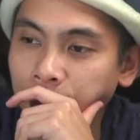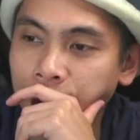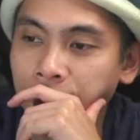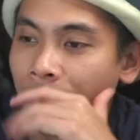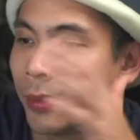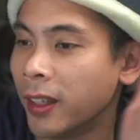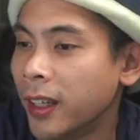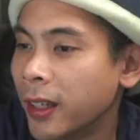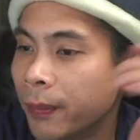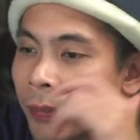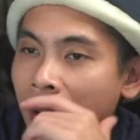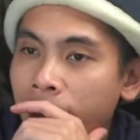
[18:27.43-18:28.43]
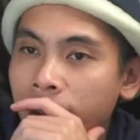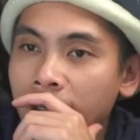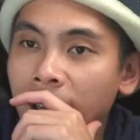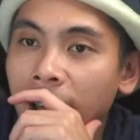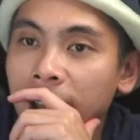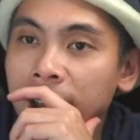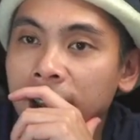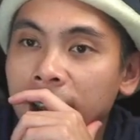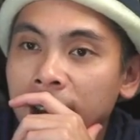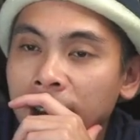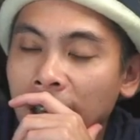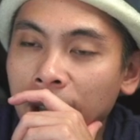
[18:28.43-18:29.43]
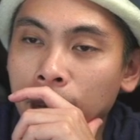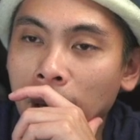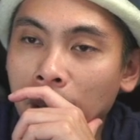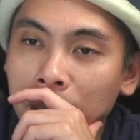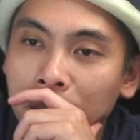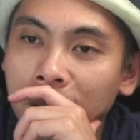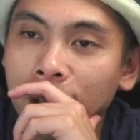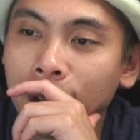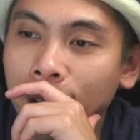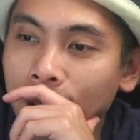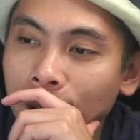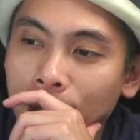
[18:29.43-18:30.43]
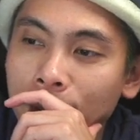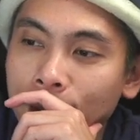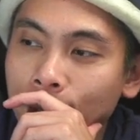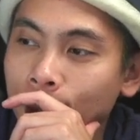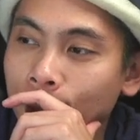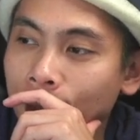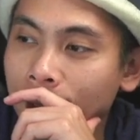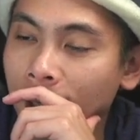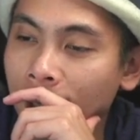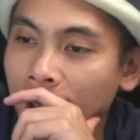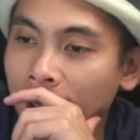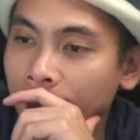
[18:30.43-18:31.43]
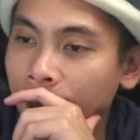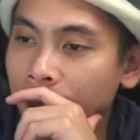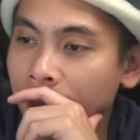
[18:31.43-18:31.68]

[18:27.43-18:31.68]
something. I forget. I could probably look it up in QMK.